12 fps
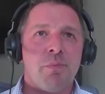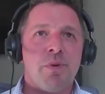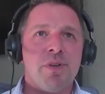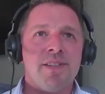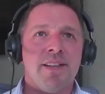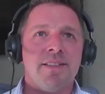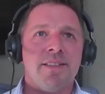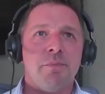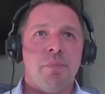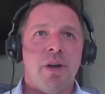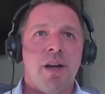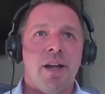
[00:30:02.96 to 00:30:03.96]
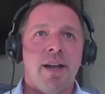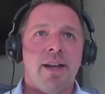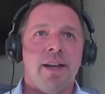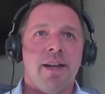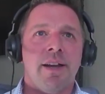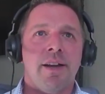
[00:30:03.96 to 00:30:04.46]
presented
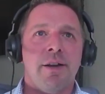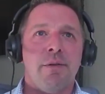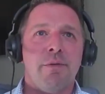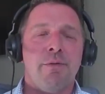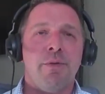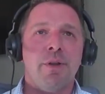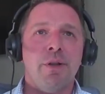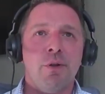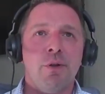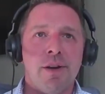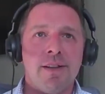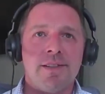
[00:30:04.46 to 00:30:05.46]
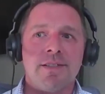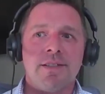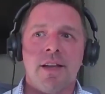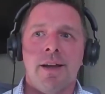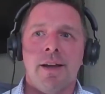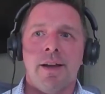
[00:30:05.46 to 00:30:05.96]
by Phil
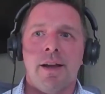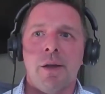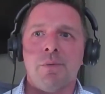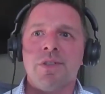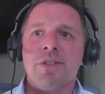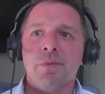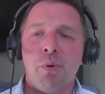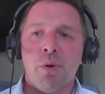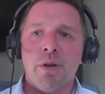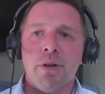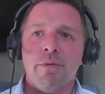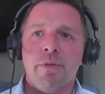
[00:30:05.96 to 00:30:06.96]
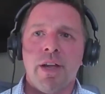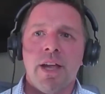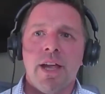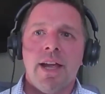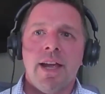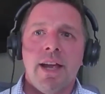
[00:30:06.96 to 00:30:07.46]
Lawrence, I was supportive.
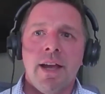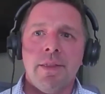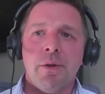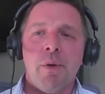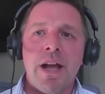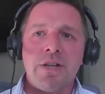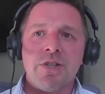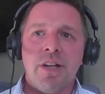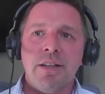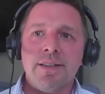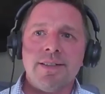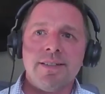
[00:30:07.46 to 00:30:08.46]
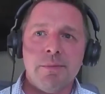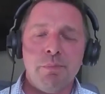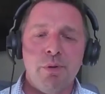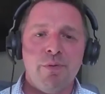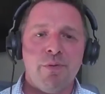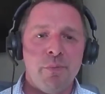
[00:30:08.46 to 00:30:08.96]
And the rationale is
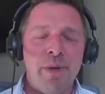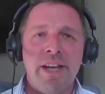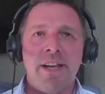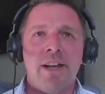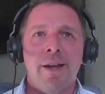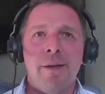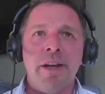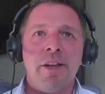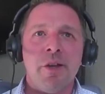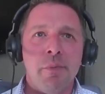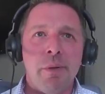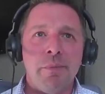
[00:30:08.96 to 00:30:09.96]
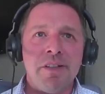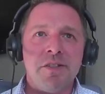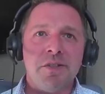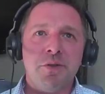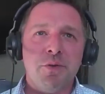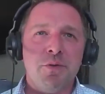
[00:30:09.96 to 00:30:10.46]
simple for me. I made a commitment
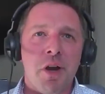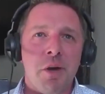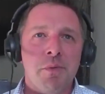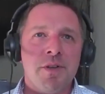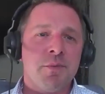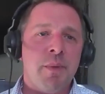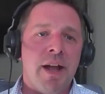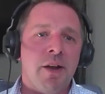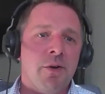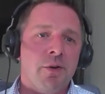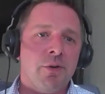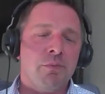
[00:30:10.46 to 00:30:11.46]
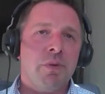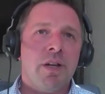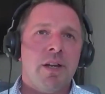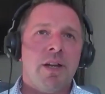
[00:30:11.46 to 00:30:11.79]
to two farmers back home,